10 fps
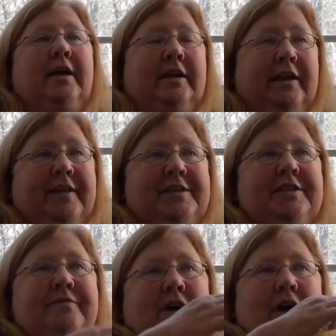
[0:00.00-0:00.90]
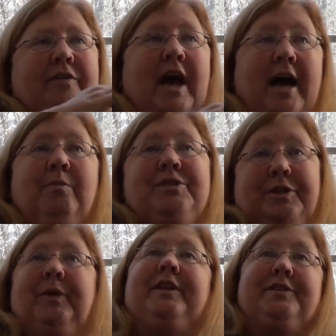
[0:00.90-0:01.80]
Now this involved I was
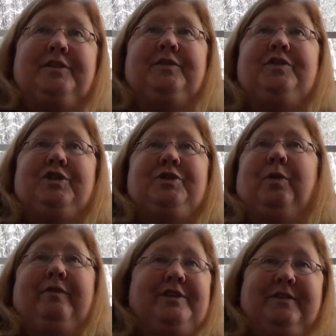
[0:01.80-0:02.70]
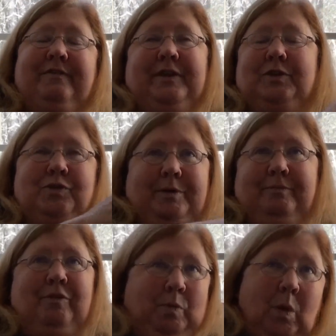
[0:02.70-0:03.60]
doing this just sort of as a field trip
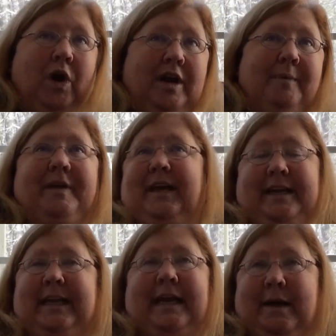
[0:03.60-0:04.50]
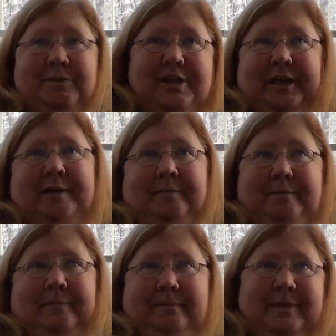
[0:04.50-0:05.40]
from work. I mean, I need I was getting
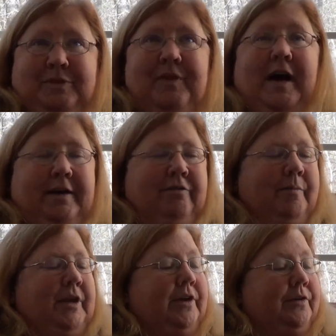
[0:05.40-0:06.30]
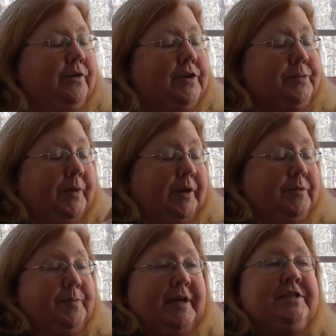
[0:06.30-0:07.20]
it was fine for me to go do this, but it
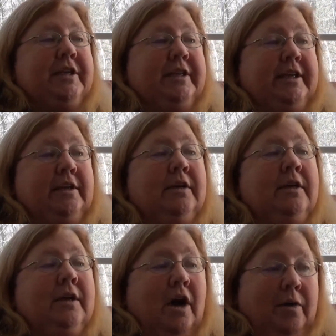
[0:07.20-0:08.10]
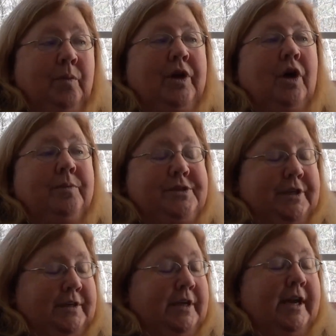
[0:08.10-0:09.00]
was basically when all was
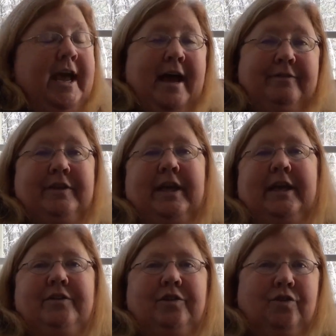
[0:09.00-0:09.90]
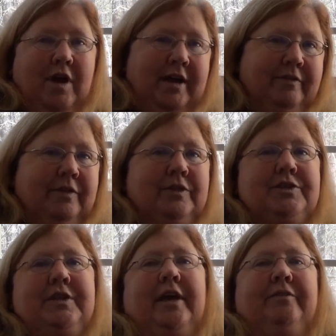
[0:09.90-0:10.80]
said and done, a half a day to drive over to
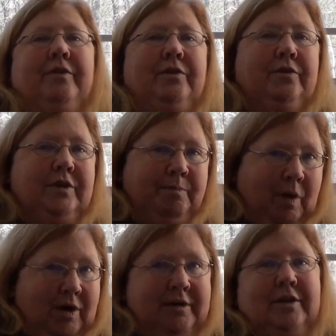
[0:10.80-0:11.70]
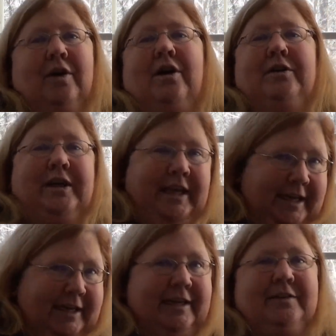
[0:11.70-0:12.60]
Stanford to park the car to
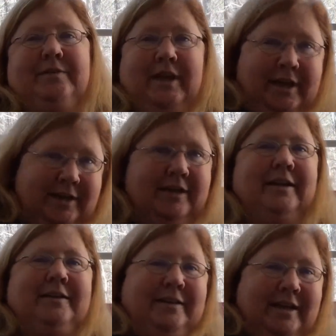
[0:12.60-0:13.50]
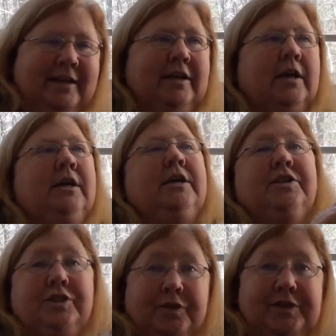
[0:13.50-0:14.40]
get in to da da da da da da, da
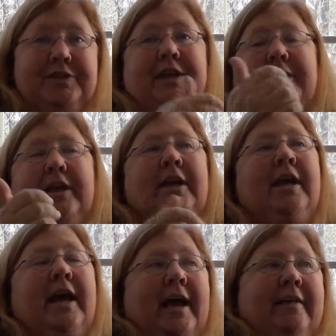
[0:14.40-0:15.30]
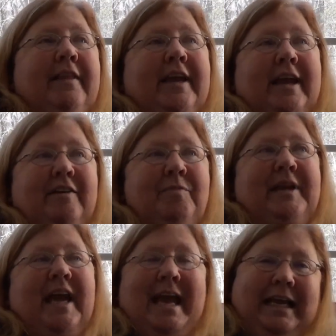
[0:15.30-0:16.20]
to do this thing to get, and they gave
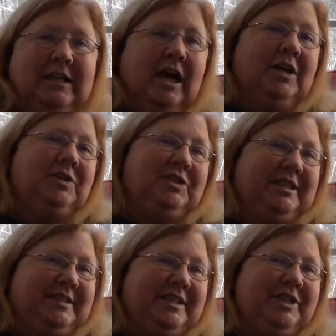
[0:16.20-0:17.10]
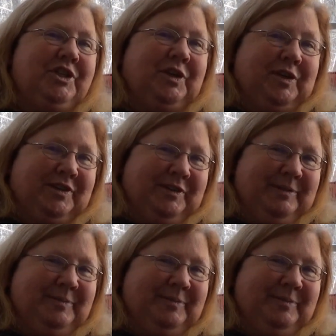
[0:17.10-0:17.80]
me eight dollars in a T-shirt.